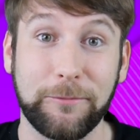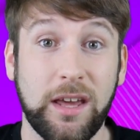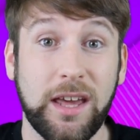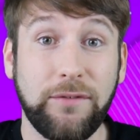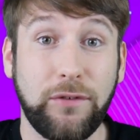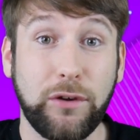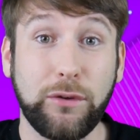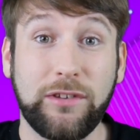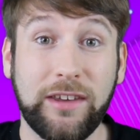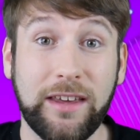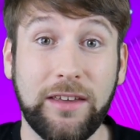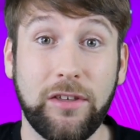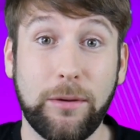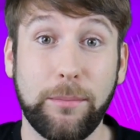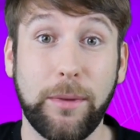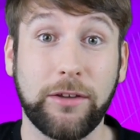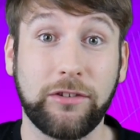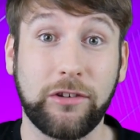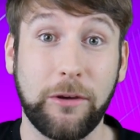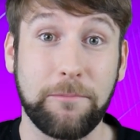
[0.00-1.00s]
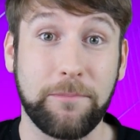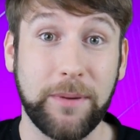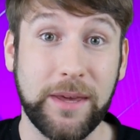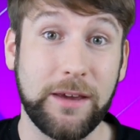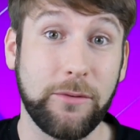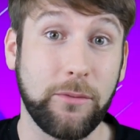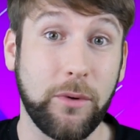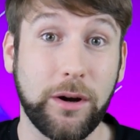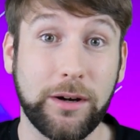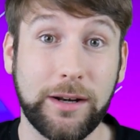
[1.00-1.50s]
If you see them as a
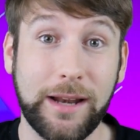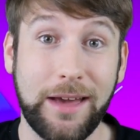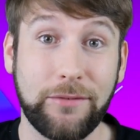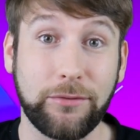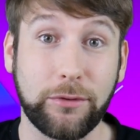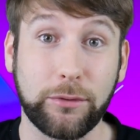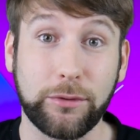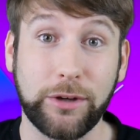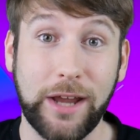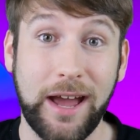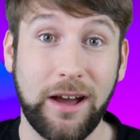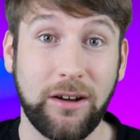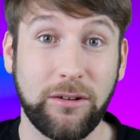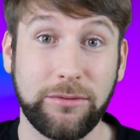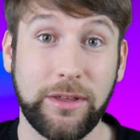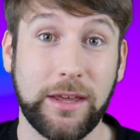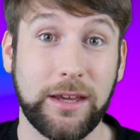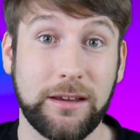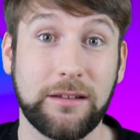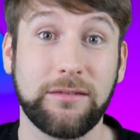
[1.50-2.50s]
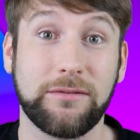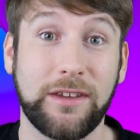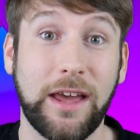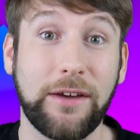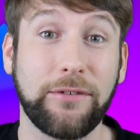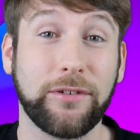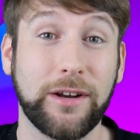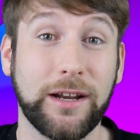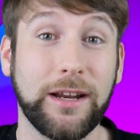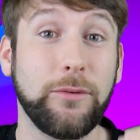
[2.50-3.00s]
B1 level now, they could
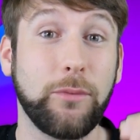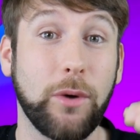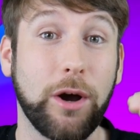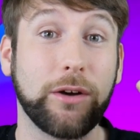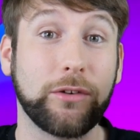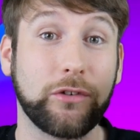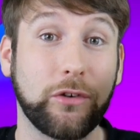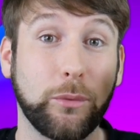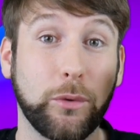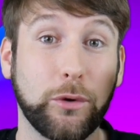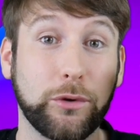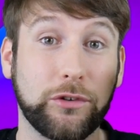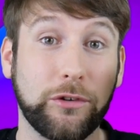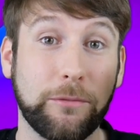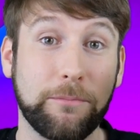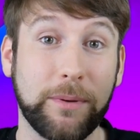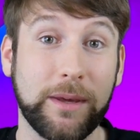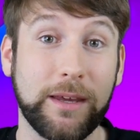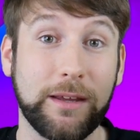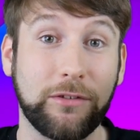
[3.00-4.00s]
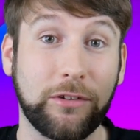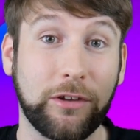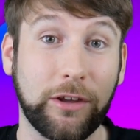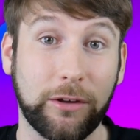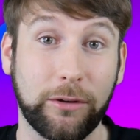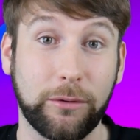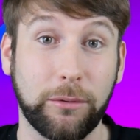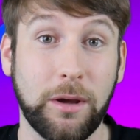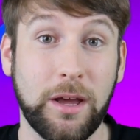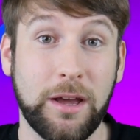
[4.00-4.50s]
definitely work towards a
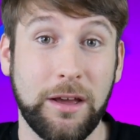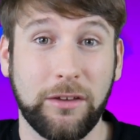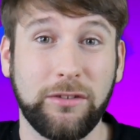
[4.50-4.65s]
B2.